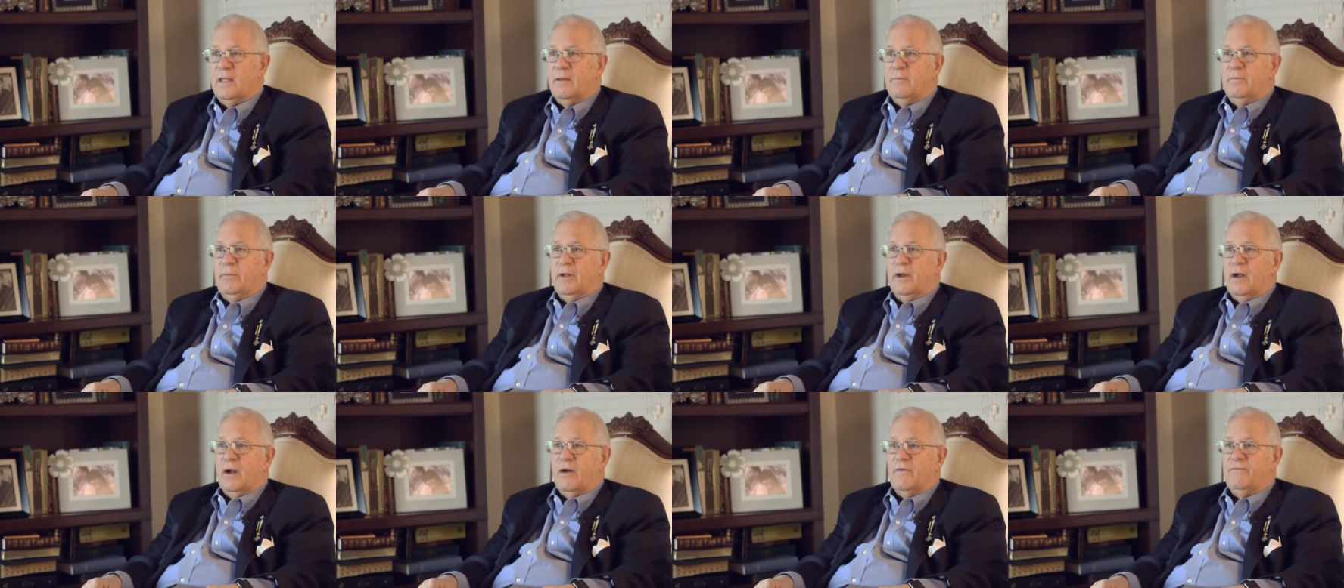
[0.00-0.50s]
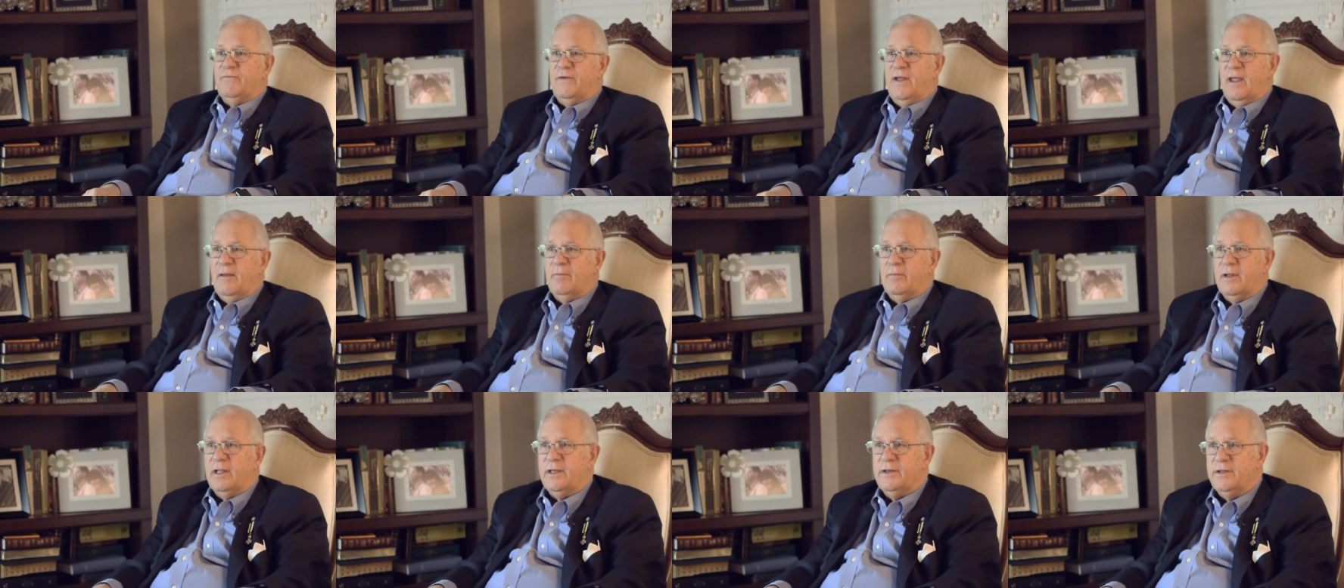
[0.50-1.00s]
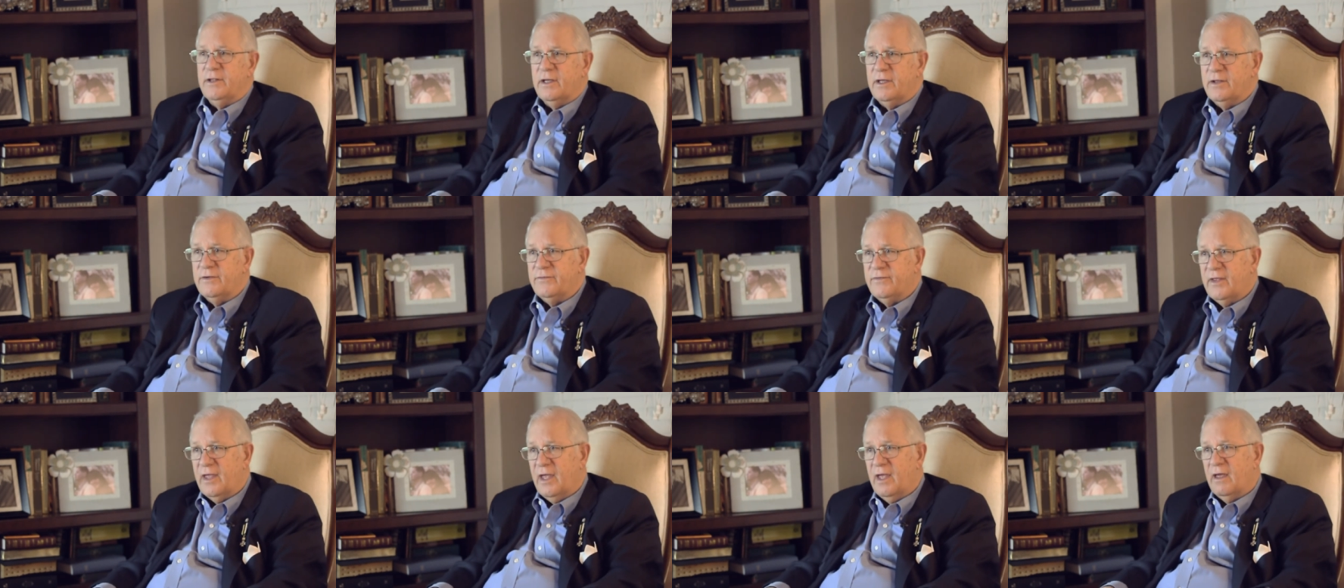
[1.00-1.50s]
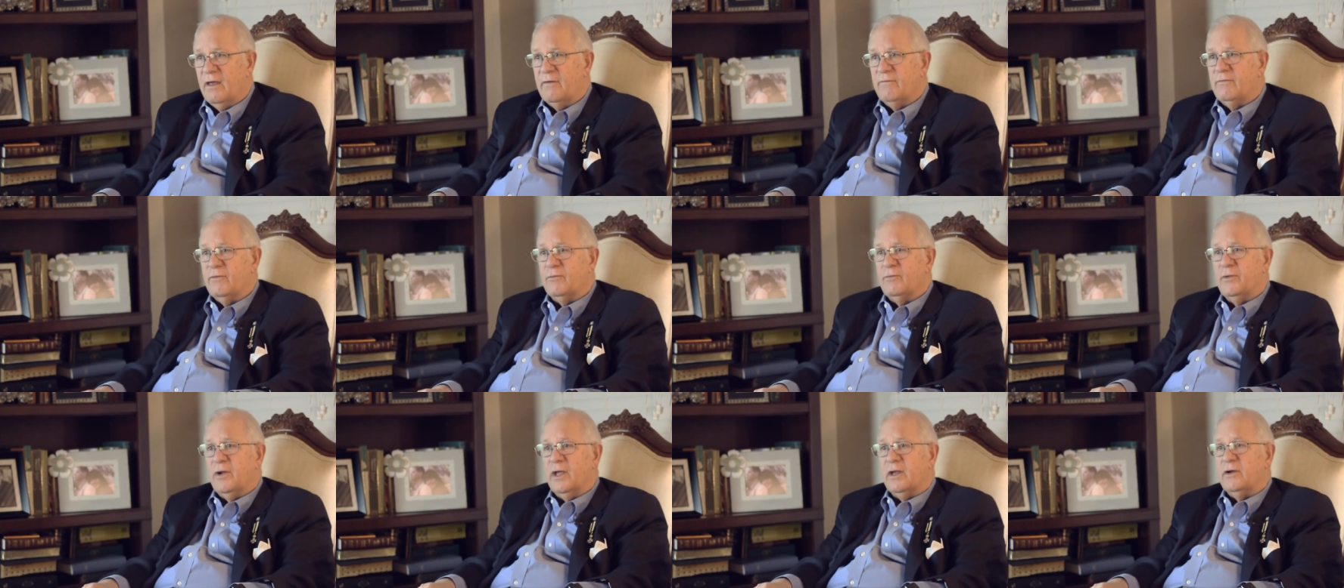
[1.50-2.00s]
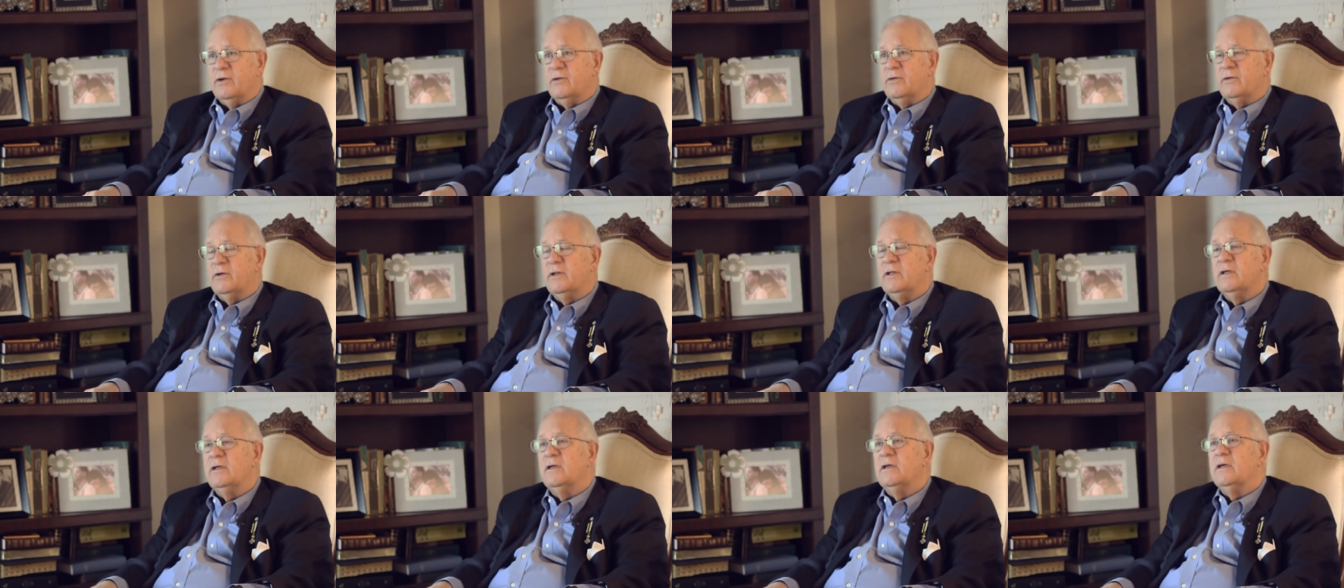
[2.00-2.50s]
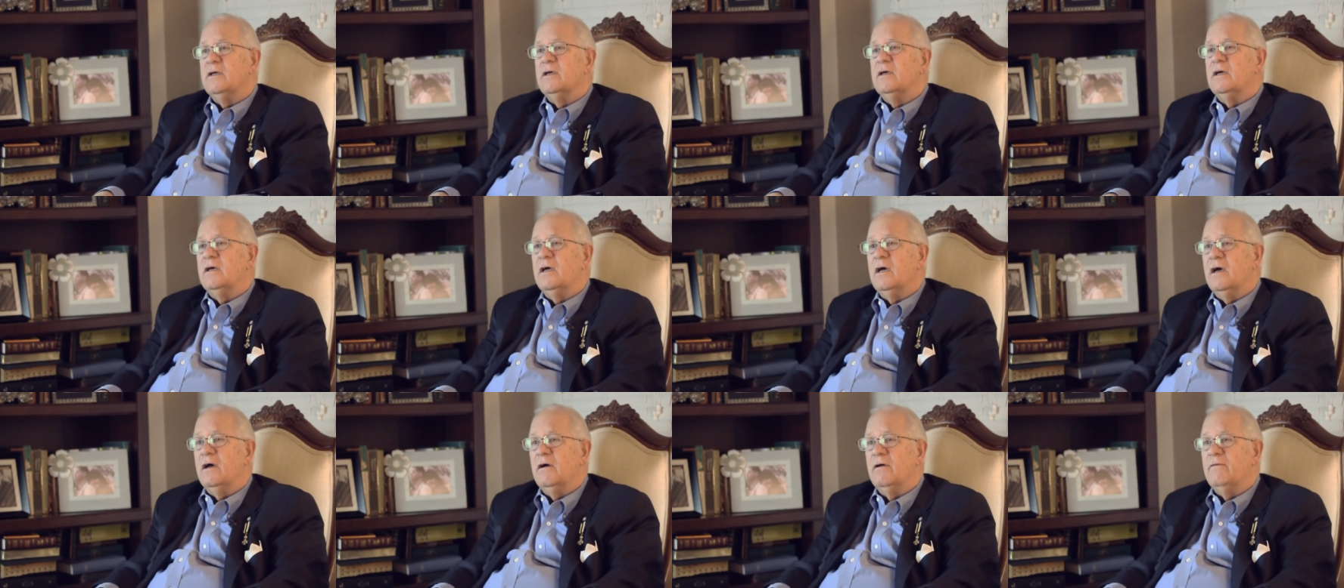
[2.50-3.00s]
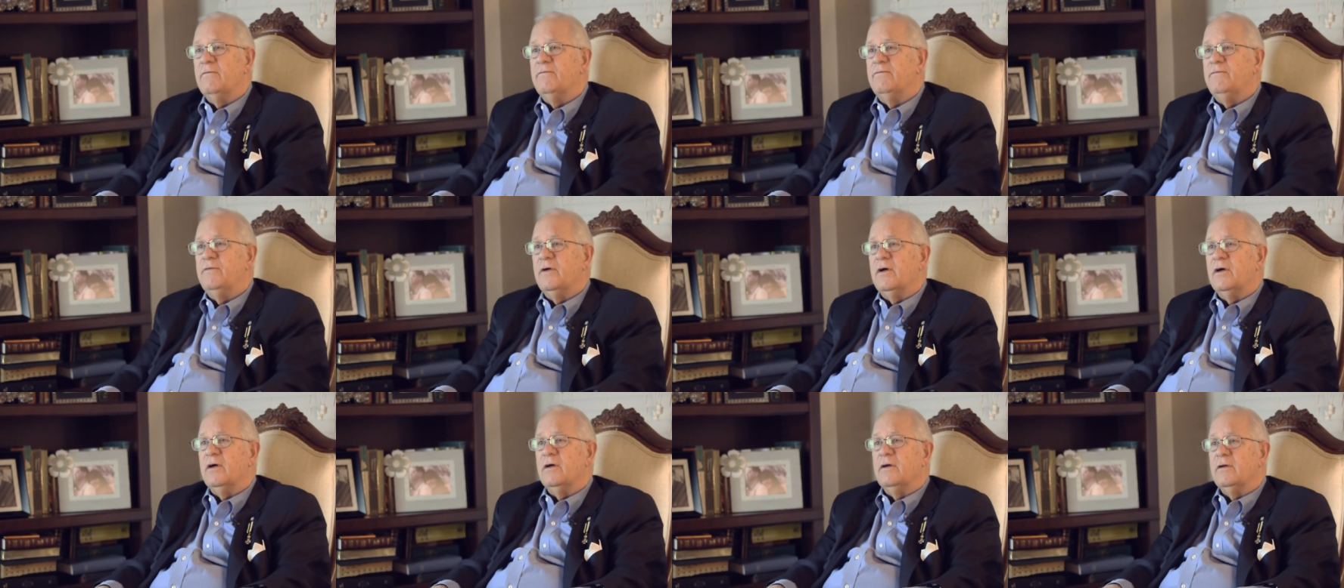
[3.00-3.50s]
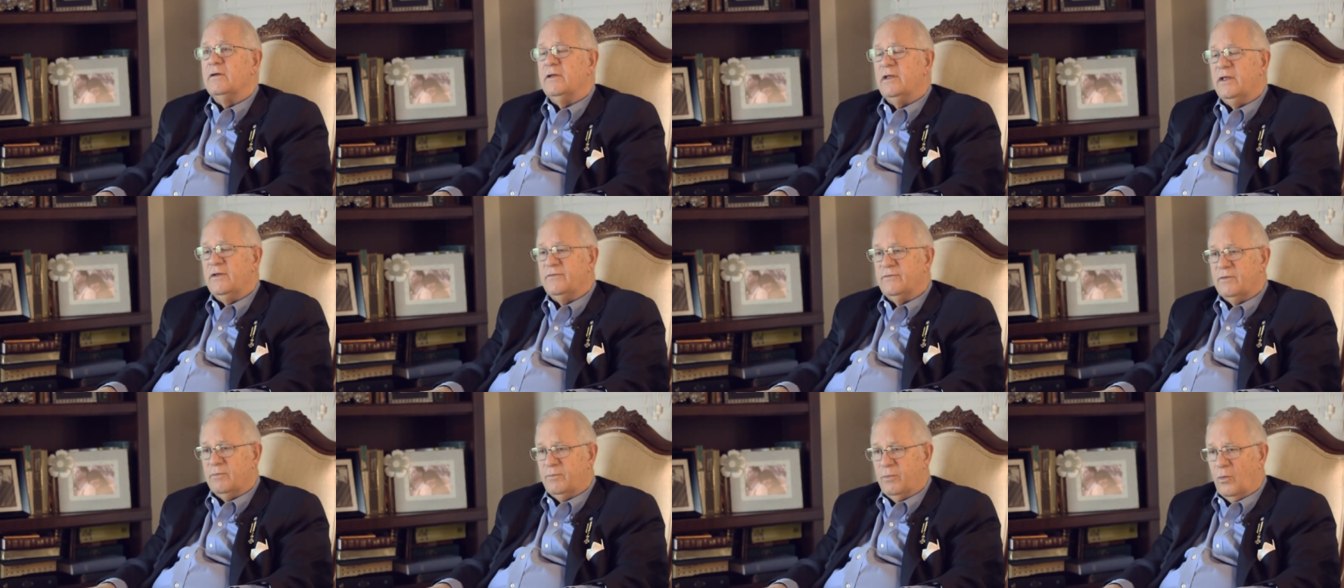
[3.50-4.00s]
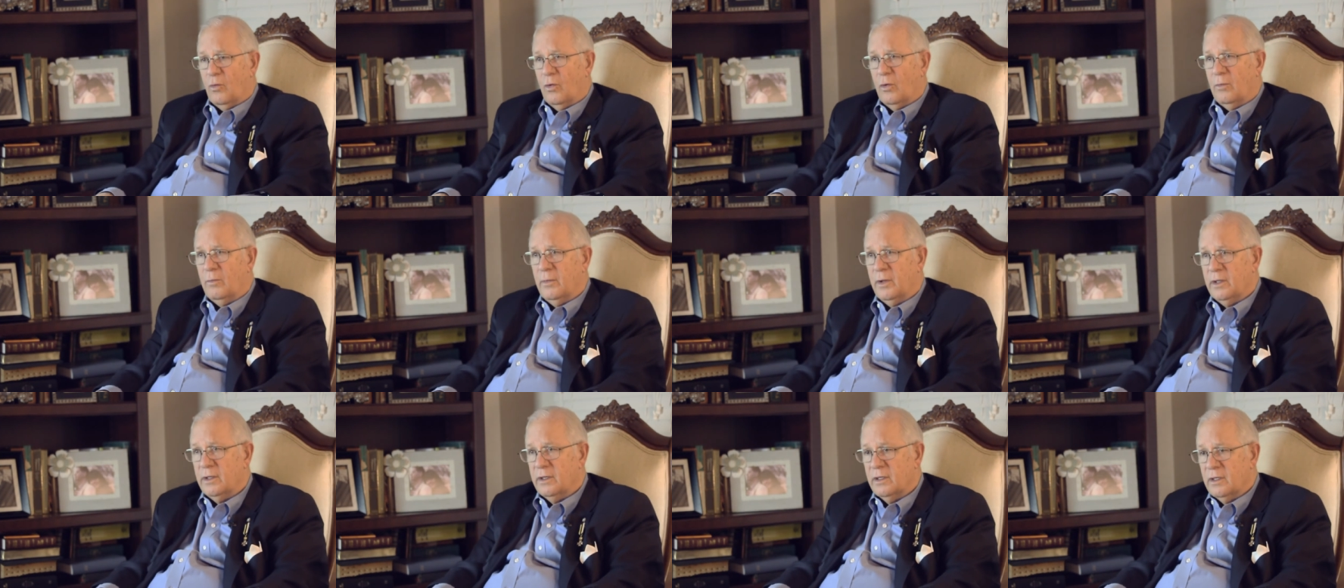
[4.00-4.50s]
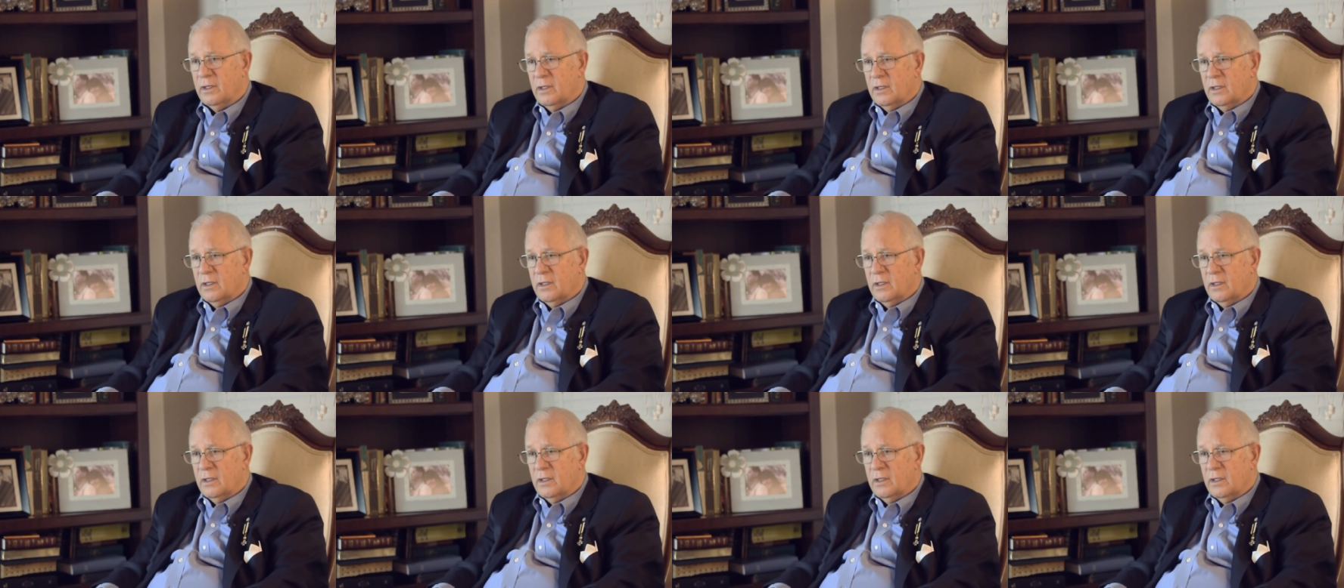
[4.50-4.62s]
But our family does have a record of his appointment